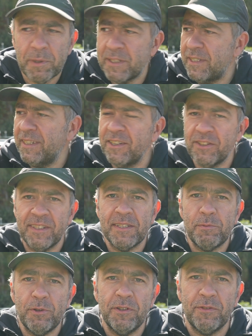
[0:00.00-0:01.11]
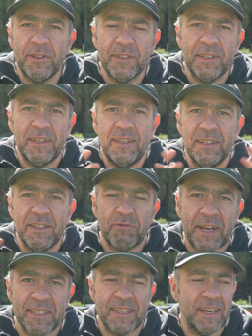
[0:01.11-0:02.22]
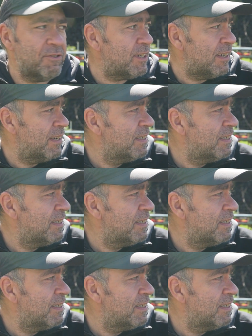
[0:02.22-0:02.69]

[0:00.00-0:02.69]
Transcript: but sitting on this beautiful grass area.